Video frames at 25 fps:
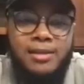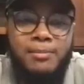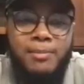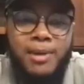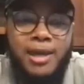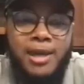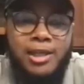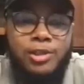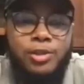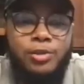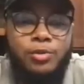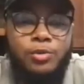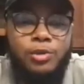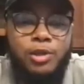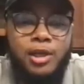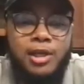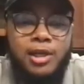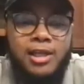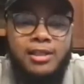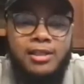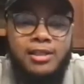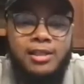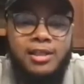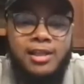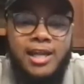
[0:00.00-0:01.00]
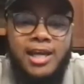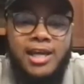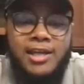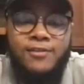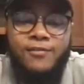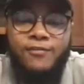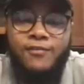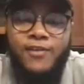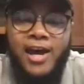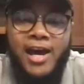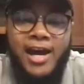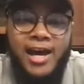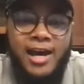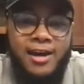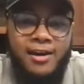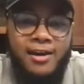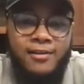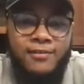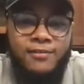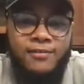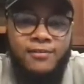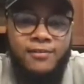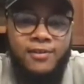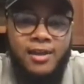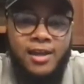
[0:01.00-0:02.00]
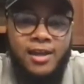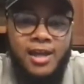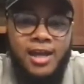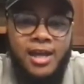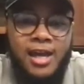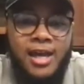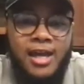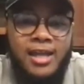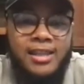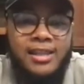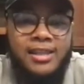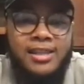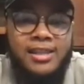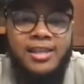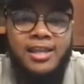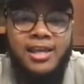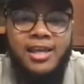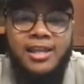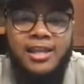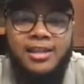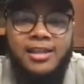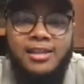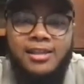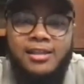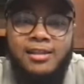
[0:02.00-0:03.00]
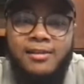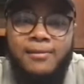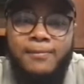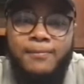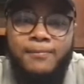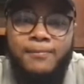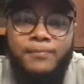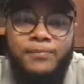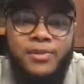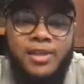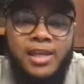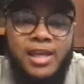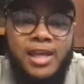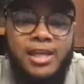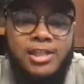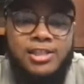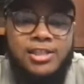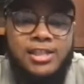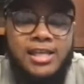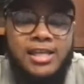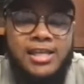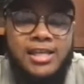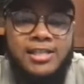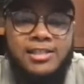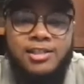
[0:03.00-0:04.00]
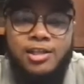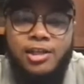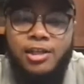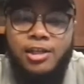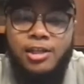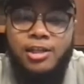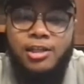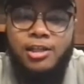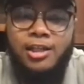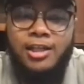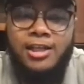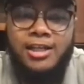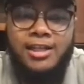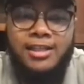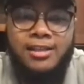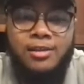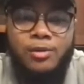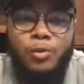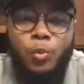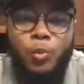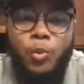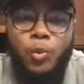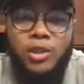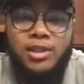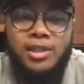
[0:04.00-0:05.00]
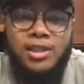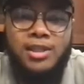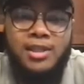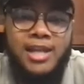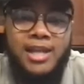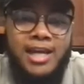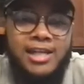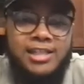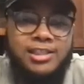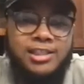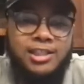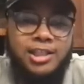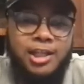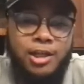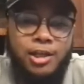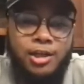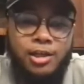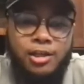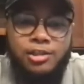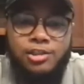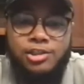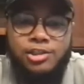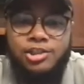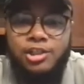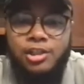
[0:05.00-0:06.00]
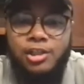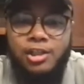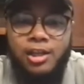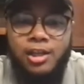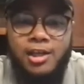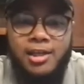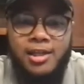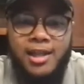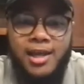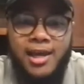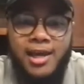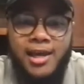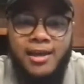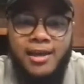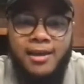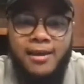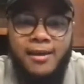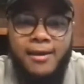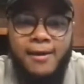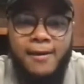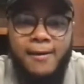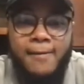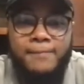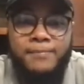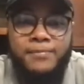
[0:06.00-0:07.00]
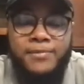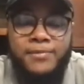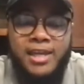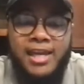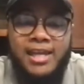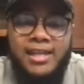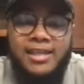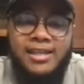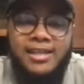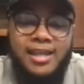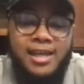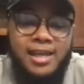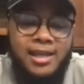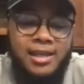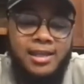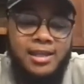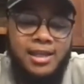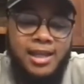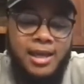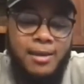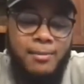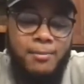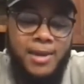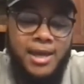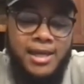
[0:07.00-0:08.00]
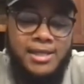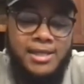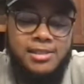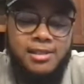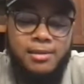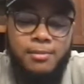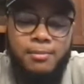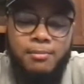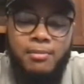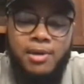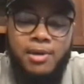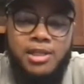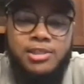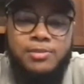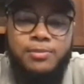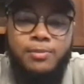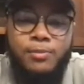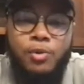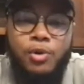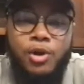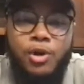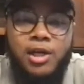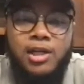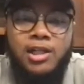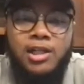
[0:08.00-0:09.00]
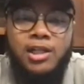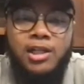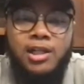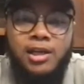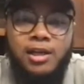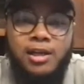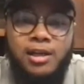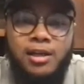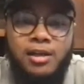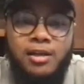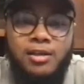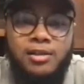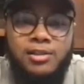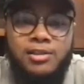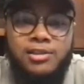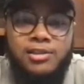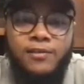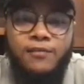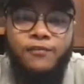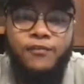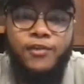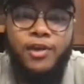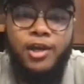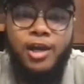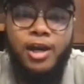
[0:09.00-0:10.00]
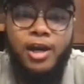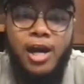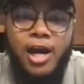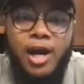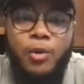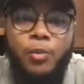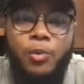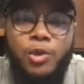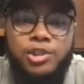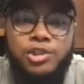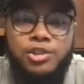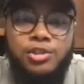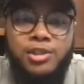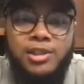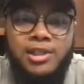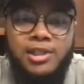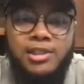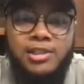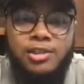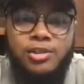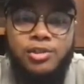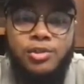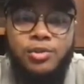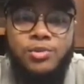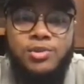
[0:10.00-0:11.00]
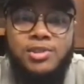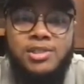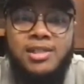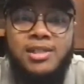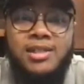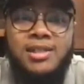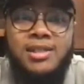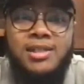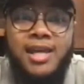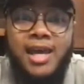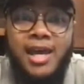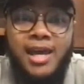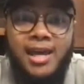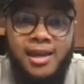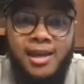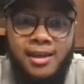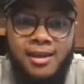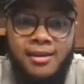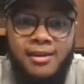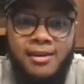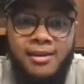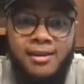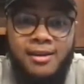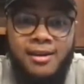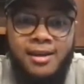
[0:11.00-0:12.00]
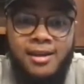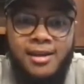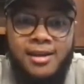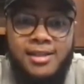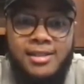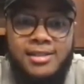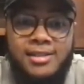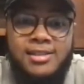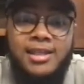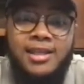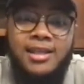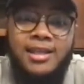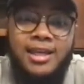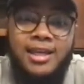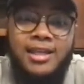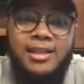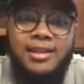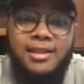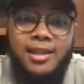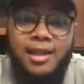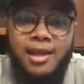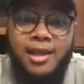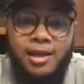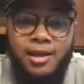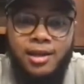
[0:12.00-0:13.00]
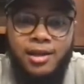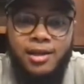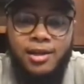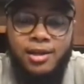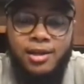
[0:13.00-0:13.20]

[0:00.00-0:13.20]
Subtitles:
make you look at the next 5. Then it's easier to look at what the next year should look like. And then it makes it much more clear to figure out what you need to do today to get there.